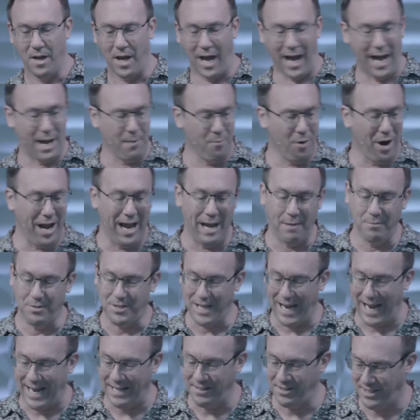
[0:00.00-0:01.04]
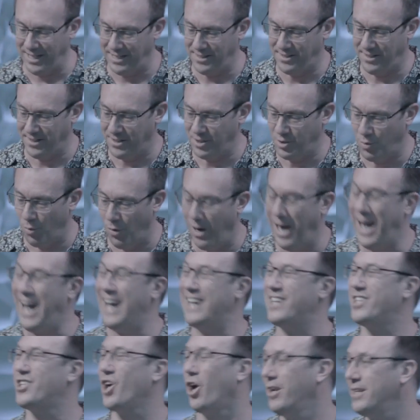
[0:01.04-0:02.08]
Abraham's ancestors were
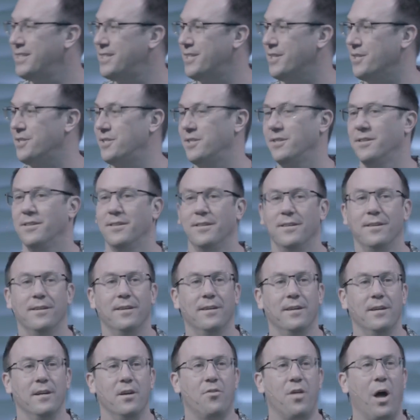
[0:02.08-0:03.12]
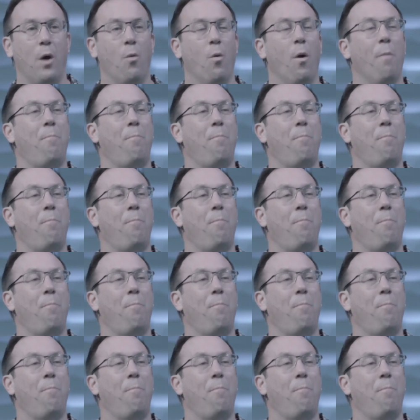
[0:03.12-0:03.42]
idolaters. They were